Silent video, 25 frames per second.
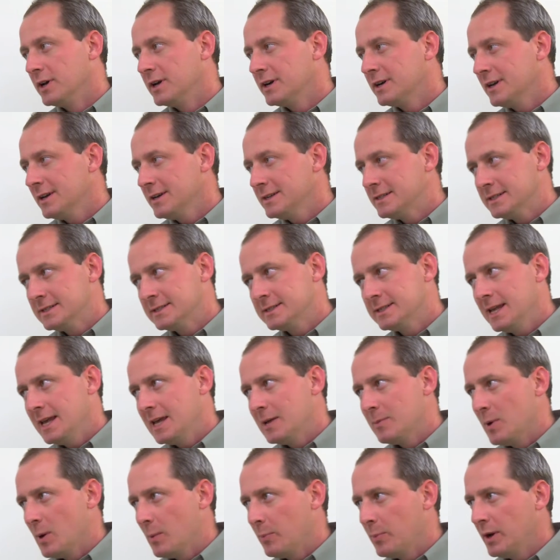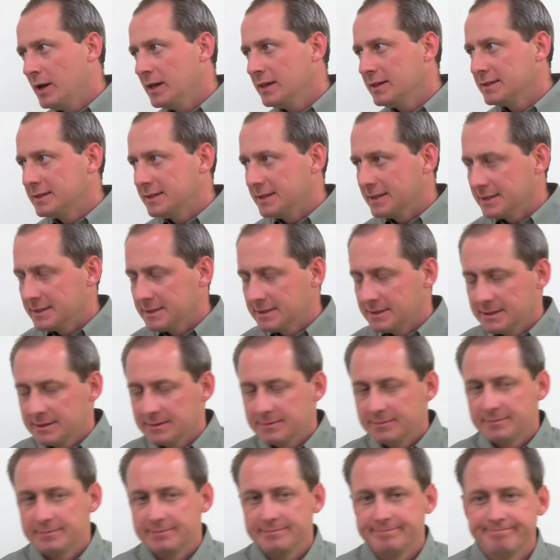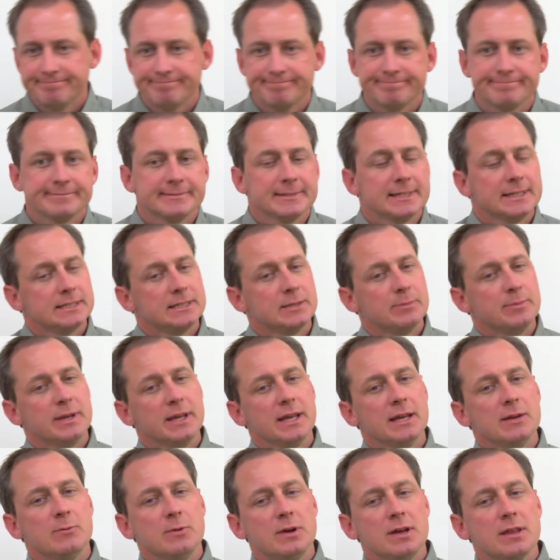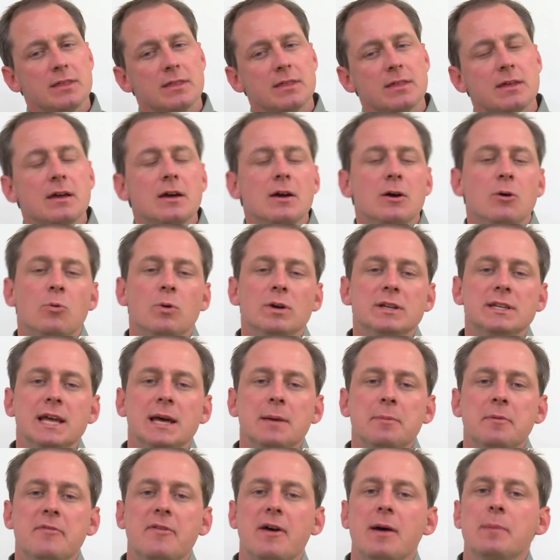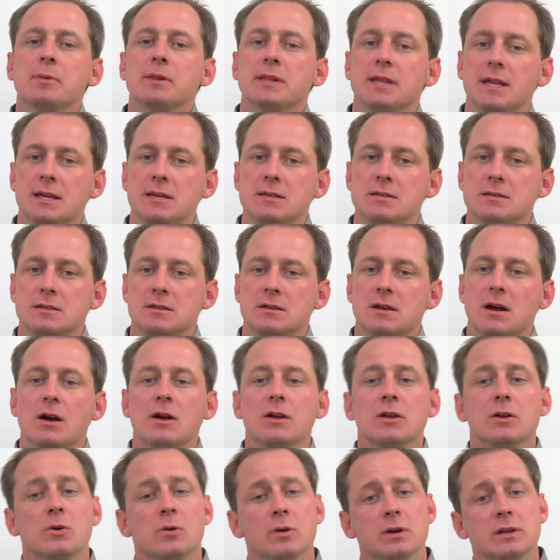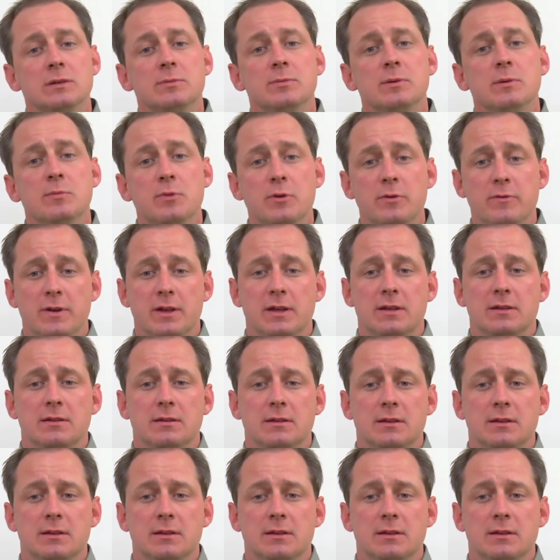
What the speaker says: did I just say about politics? To begin with, what type of application are you going to be moving?